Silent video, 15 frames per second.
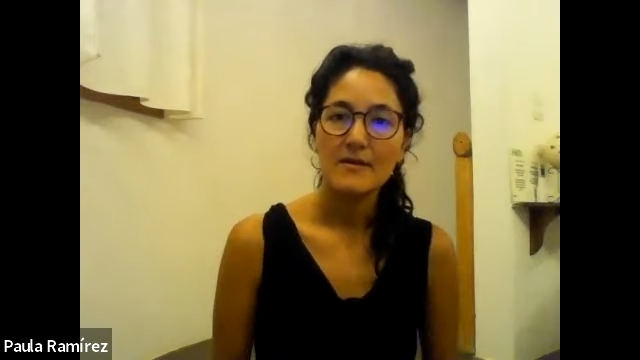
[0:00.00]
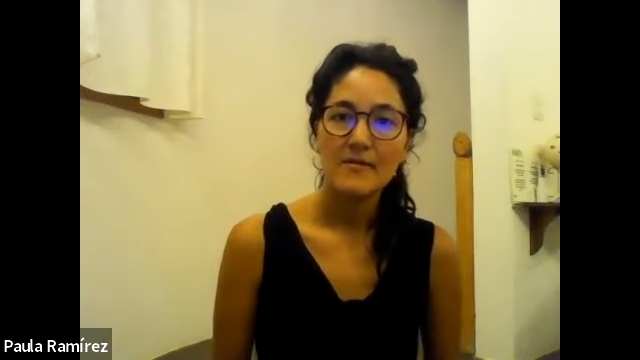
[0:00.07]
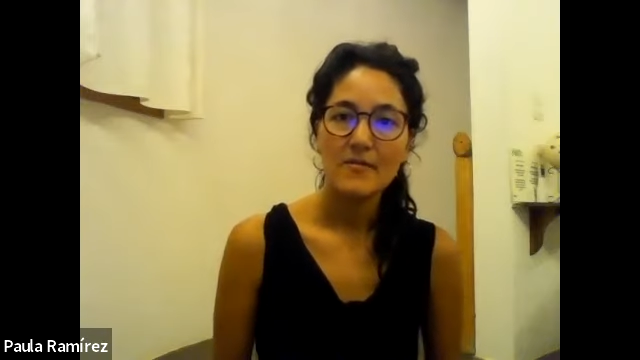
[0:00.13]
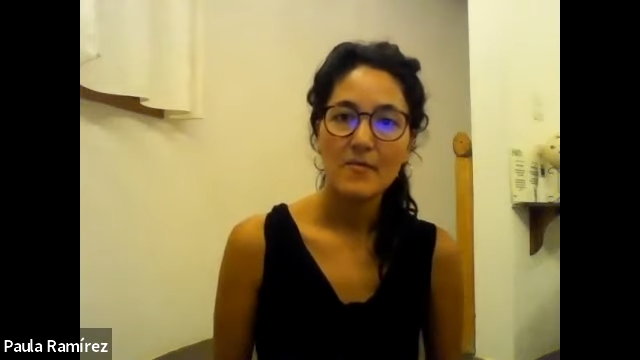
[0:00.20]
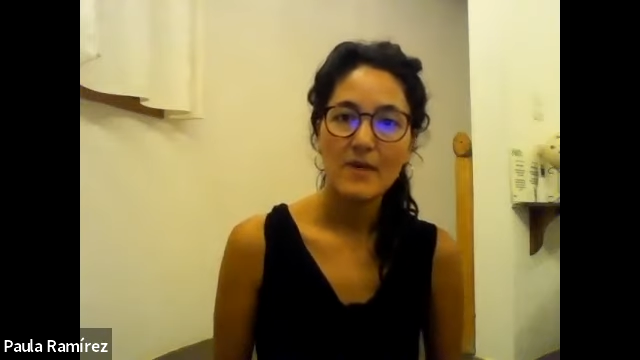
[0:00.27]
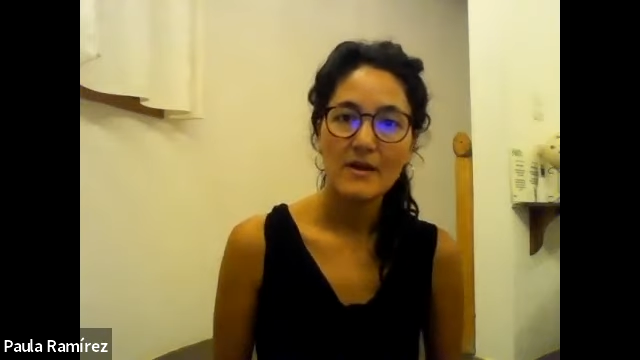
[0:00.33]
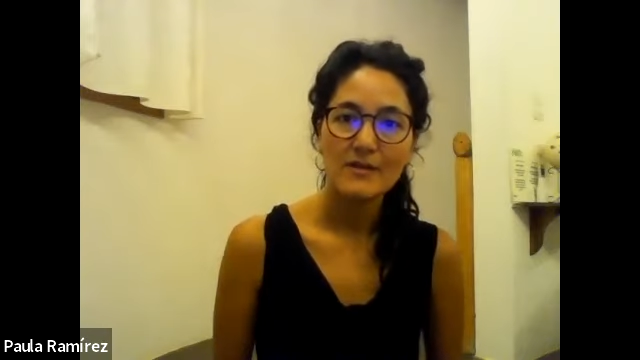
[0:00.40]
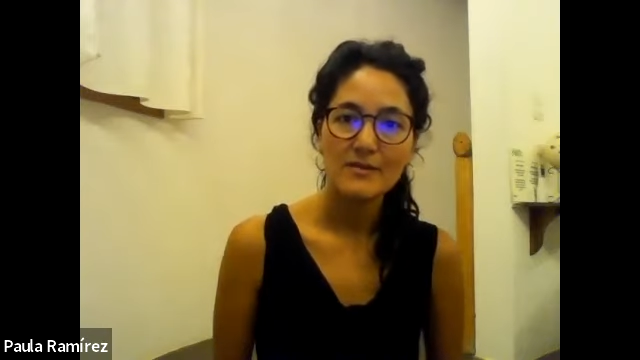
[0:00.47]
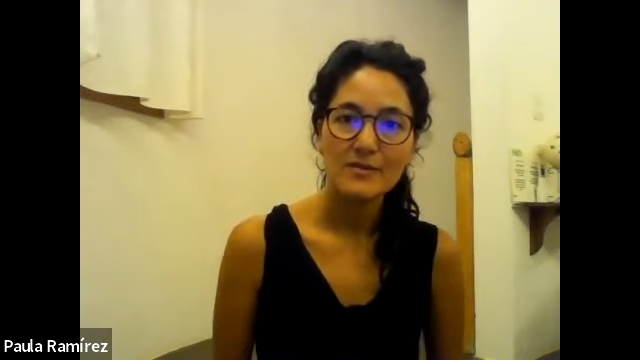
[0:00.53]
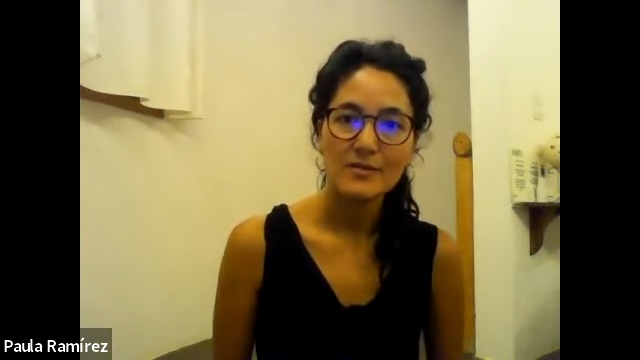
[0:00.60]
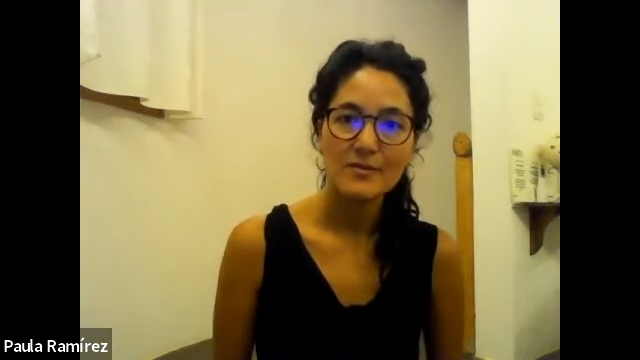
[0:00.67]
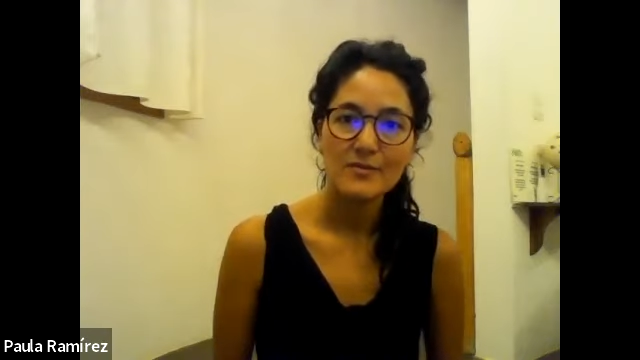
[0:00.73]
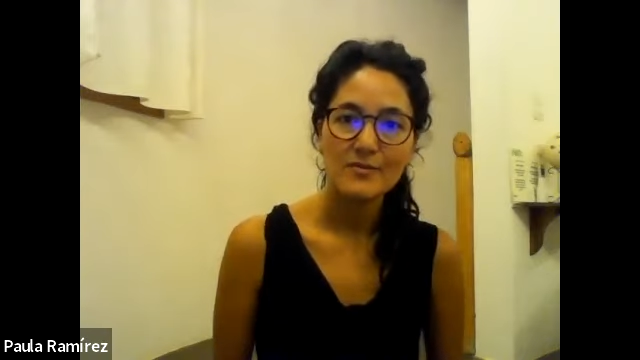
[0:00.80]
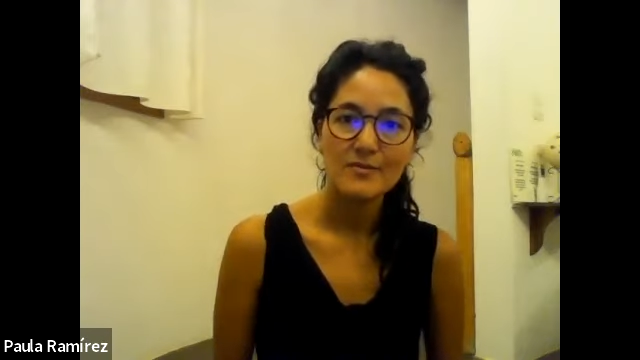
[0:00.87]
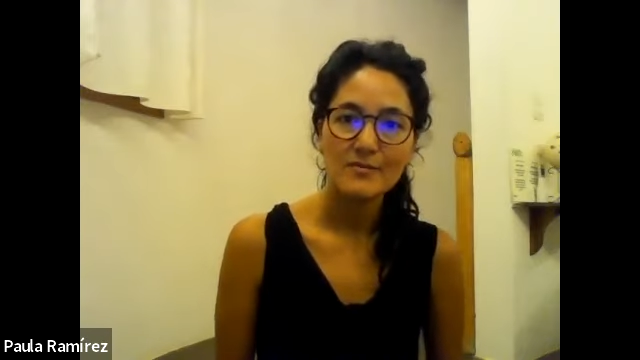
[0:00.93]
want
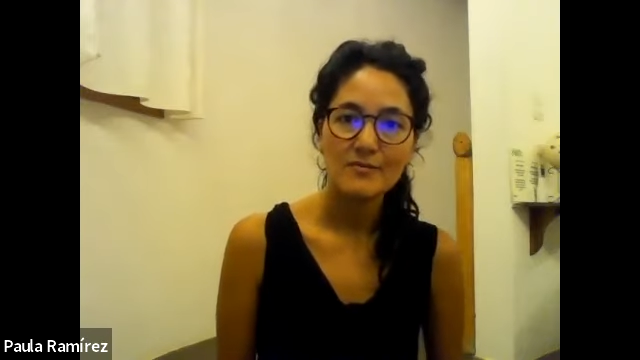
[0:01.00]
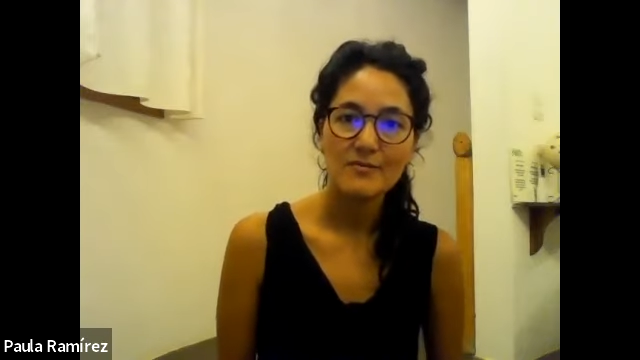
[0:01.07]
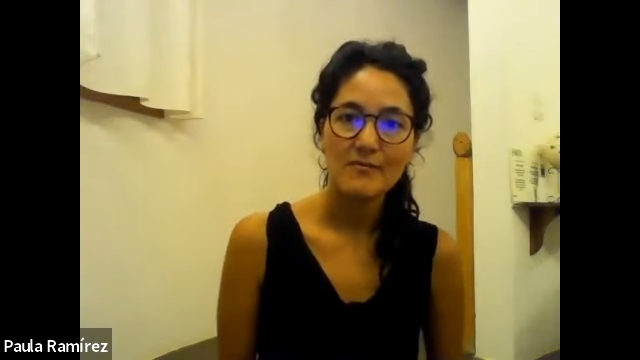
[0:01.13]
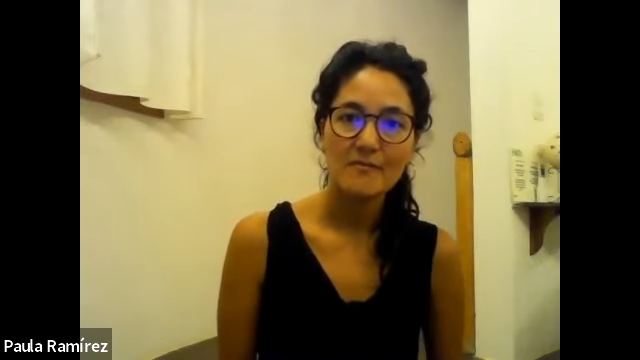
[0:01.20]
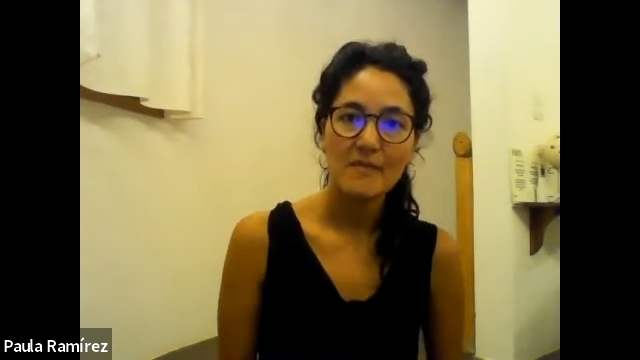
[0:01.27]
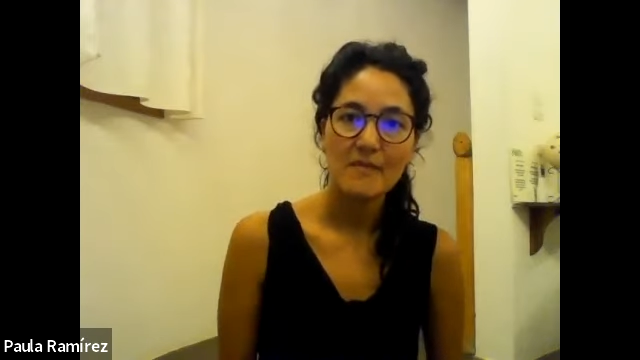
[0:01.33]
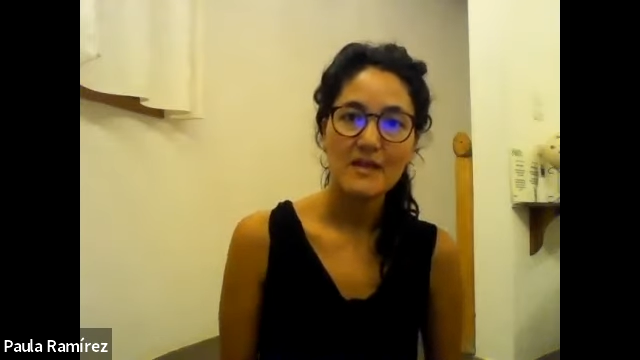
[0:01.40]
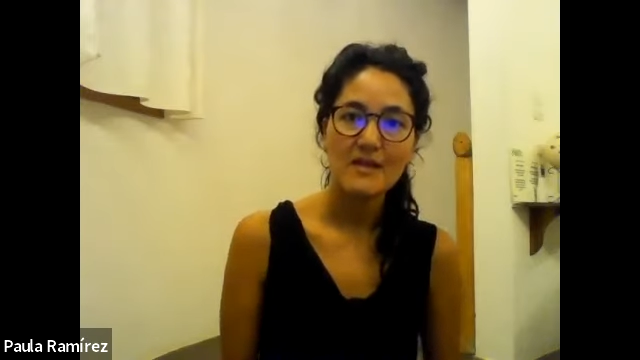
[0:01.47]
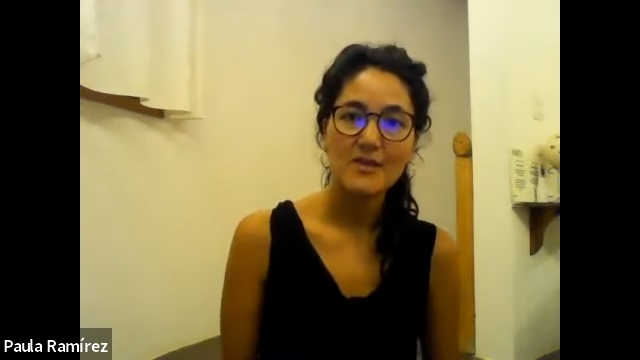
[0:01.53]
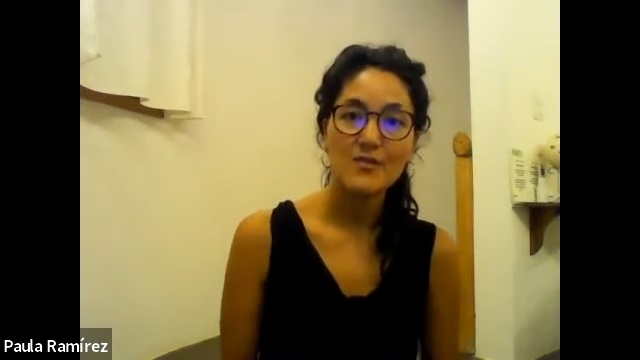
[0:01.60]
to make